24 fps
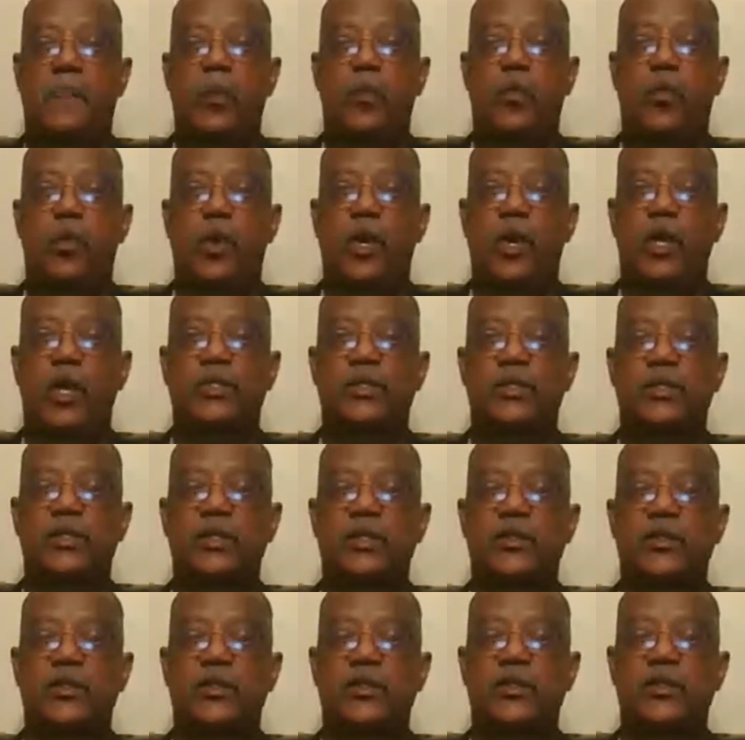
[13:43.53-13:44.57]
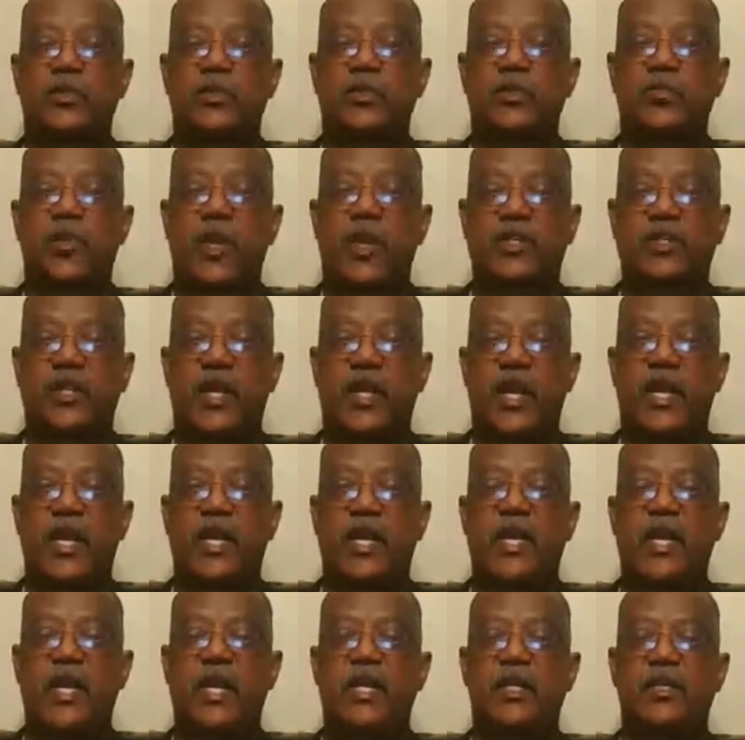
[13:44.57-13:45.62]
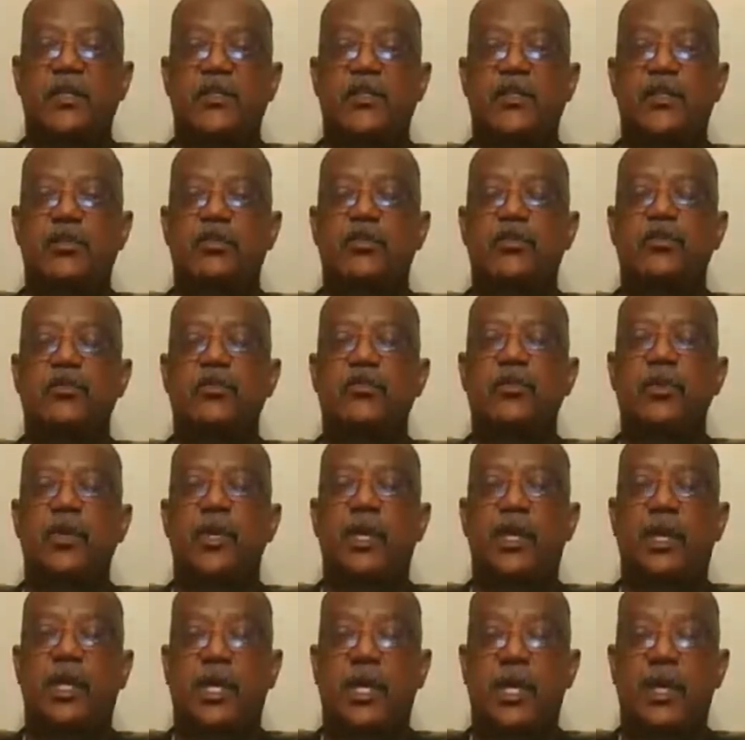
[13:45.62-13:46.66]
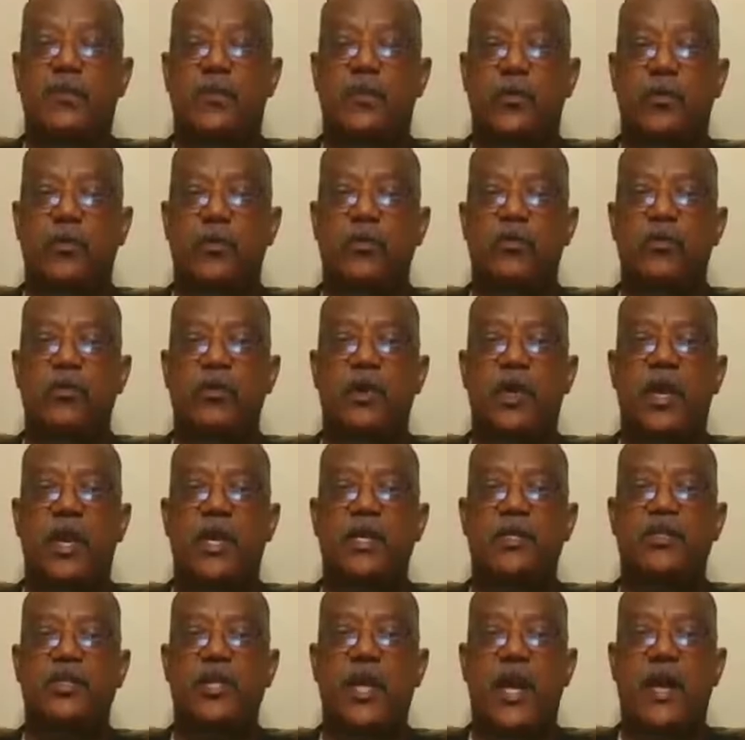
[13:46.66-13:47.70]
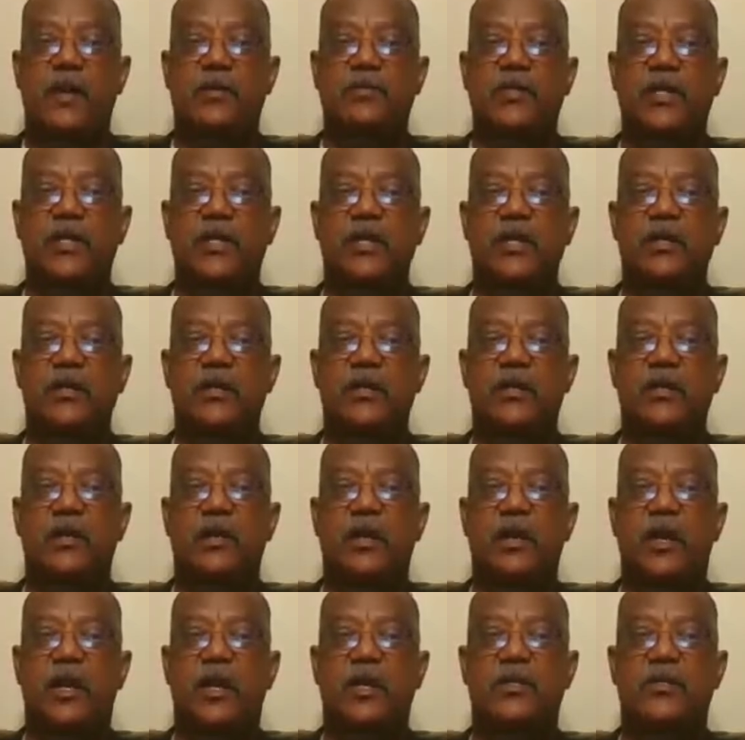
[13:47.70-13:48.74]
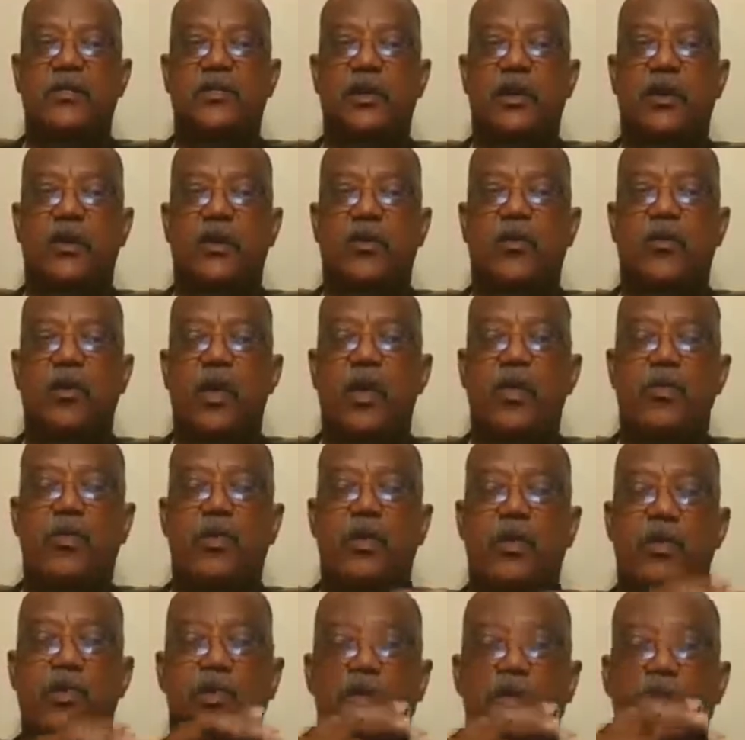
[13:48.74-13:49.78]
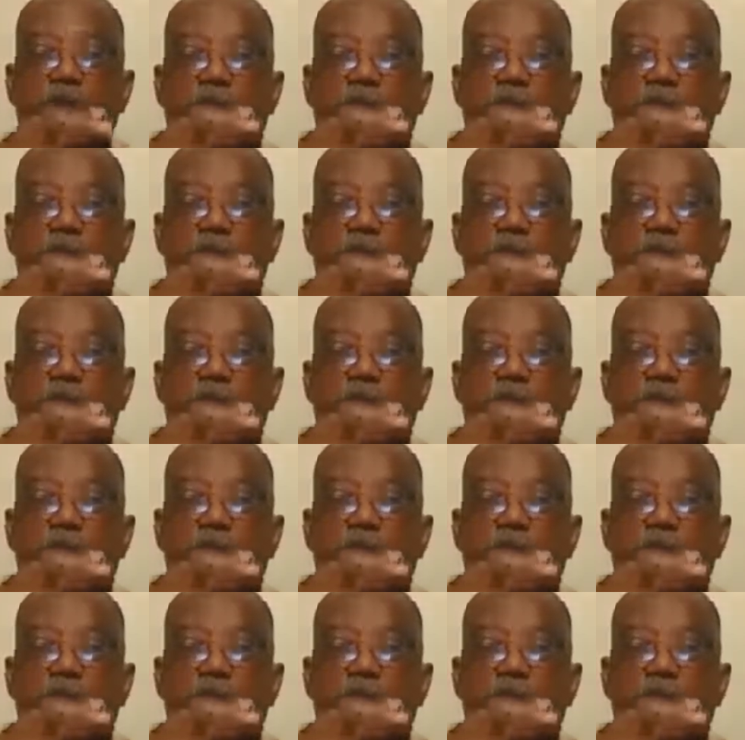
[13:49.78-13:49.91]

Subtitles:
was translated into Hebrew and Chaldee. And so those